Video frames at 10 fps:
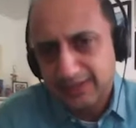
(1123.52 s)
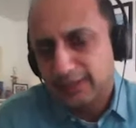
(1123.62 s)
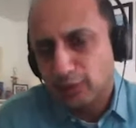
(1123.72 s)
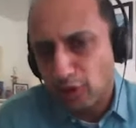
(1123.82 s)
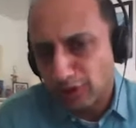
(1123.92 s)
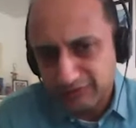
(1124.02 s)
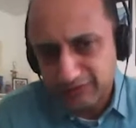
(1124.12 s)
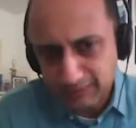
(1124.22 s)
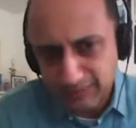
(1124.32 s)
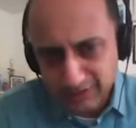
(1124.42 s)
Uh, all the
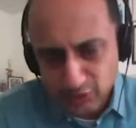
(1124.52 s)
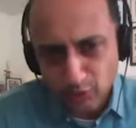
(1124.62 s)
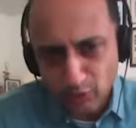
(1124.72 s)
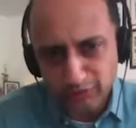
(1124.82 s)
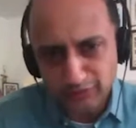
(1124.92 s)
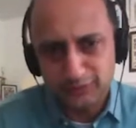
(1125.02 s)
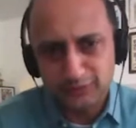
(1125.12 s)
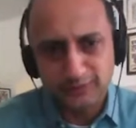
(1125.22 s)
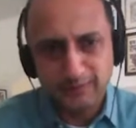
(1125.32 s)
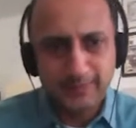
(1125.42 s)
very best to all of
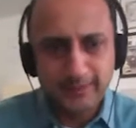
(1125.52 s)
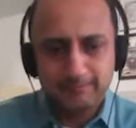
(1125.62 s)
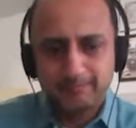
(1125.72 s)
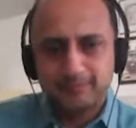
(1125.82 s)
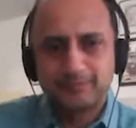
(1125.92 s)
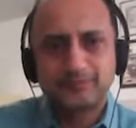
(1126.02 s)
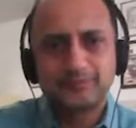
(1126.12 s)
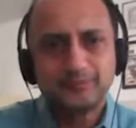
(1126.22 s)
you.